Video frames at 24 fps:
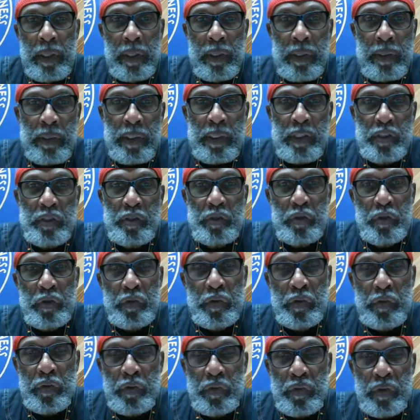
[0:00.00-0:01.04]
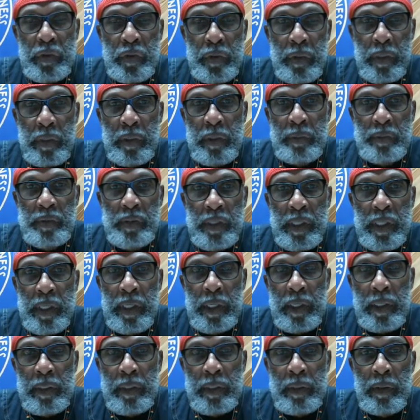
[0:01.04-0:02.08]
these truths, you know what I'm
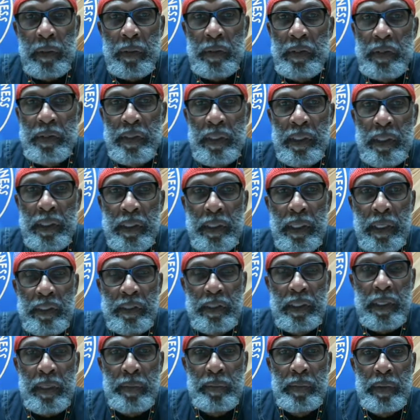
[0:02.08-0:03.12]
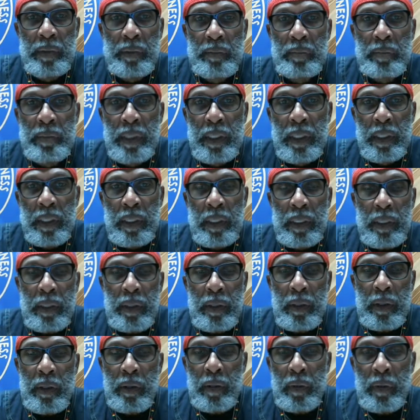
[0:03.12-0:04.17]
saying? The only thing that's keeping them you
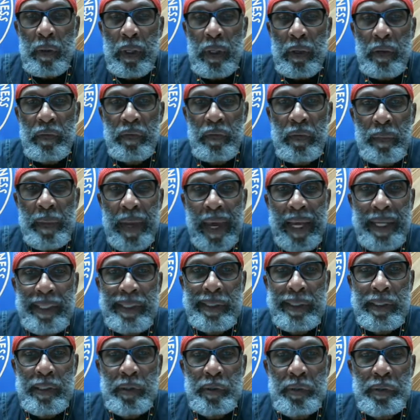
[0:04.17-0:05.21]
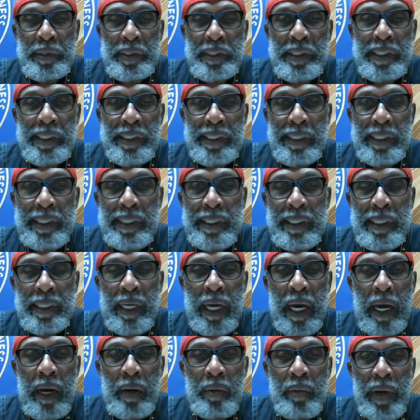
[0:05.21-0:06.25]
know, uh, from actually doing anything to
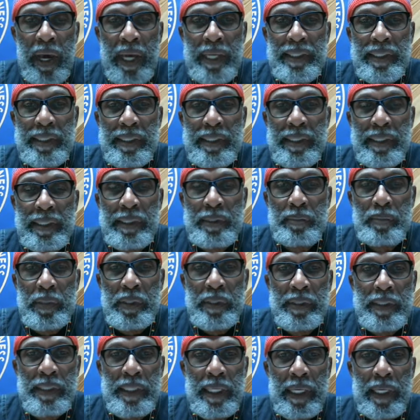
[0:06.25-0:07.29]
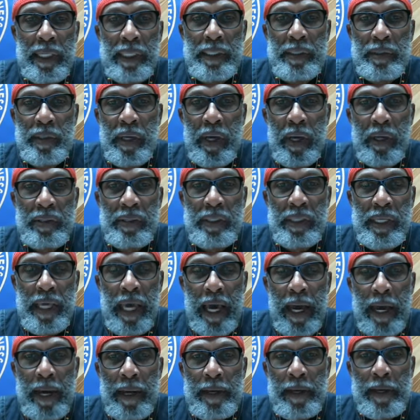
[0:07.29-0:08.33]
Yah righteousness per se is cause of
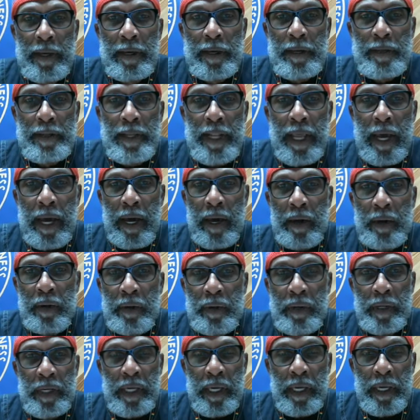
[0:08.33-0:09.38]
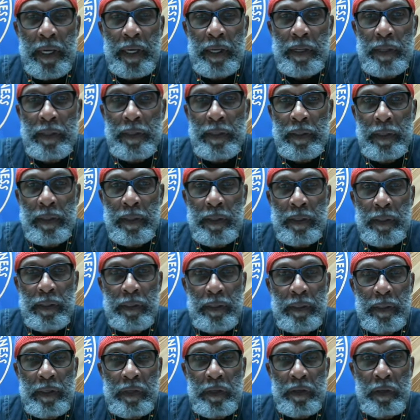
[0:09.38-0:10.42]
Yah. Now, again, uh,
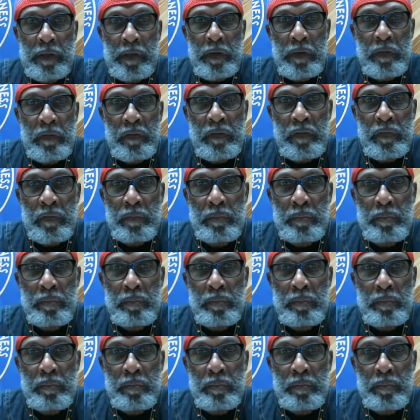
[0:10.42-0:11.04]
if